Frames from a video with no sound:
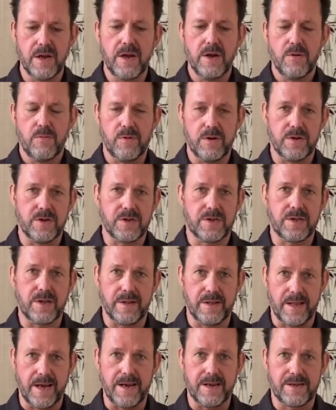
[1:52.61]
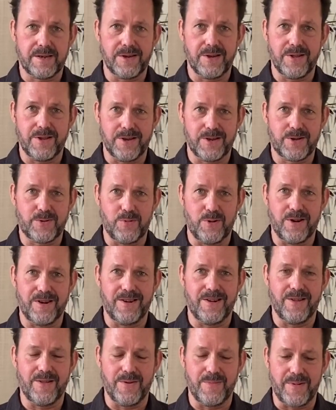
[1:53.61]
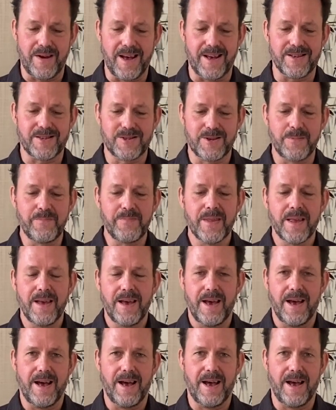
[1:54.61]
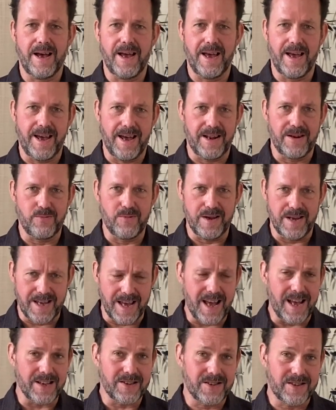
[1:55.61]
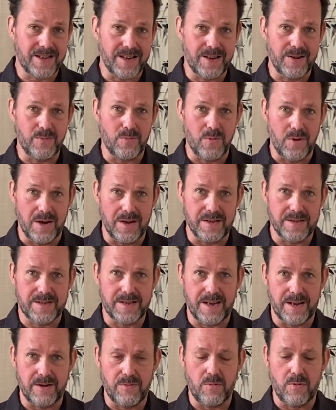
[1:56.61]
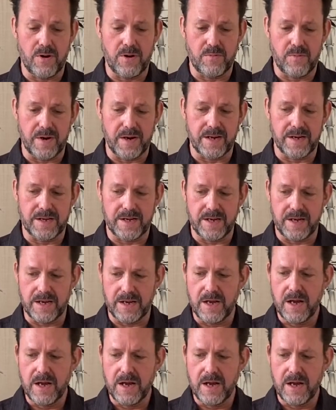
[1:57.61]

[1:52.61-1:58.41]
We just liked this one the best. And we guessed it was an award-winning tea.